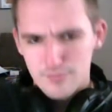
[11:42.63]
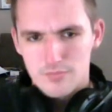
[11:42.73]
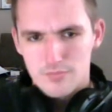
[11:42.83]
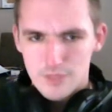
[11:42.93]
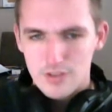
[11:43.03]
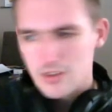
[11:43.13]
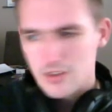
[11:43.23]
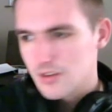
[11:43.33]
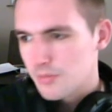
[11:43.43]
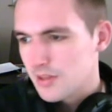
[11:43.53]
which isn't
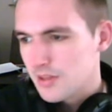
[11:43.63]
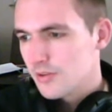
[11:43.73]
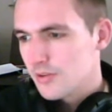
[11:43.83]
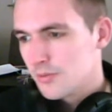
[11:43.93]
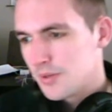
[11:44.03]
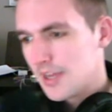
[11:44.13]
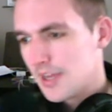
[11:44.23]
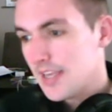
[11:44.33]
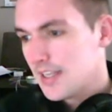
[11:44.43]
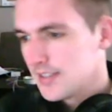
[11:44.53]
completely due, but hey.